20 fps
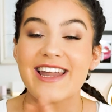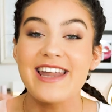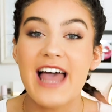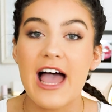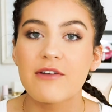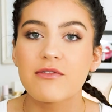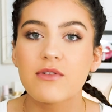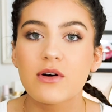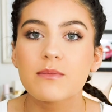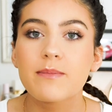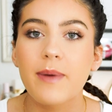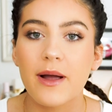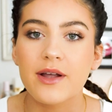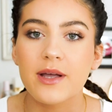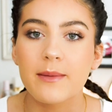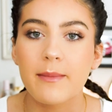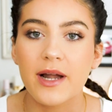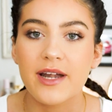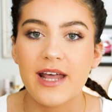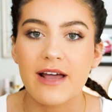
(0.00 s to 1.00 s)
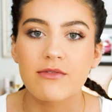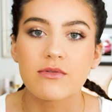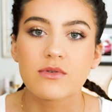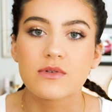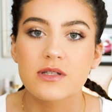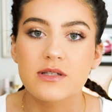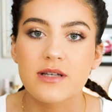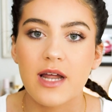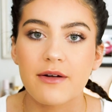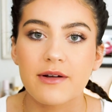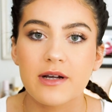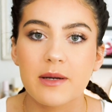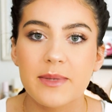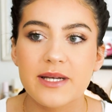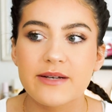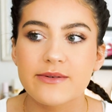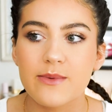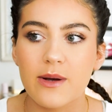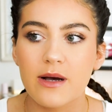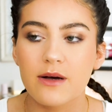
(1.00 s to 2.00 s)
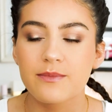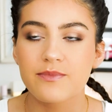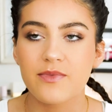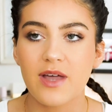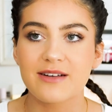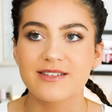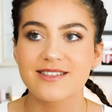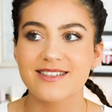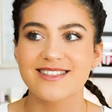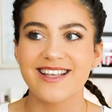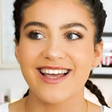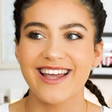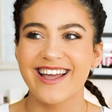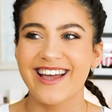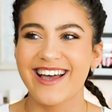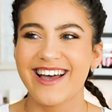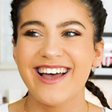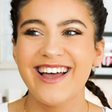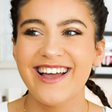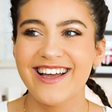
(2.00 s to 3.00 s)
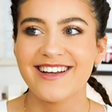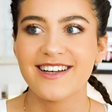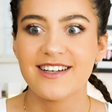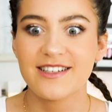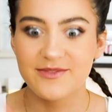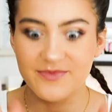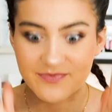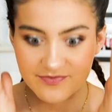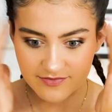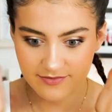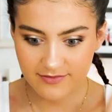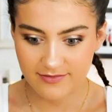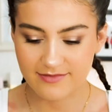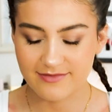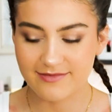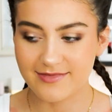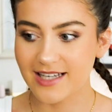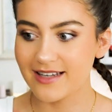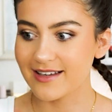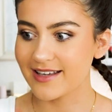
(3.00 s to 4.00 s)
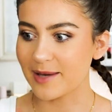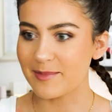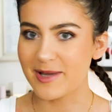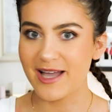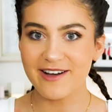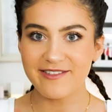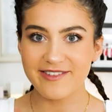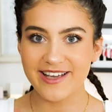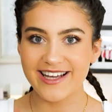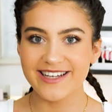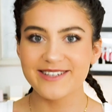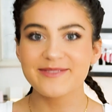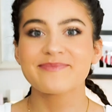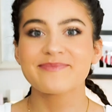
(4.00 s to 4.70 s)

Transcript: And bearing in mind everyone's staring at me as well. I was just like, get me out of here.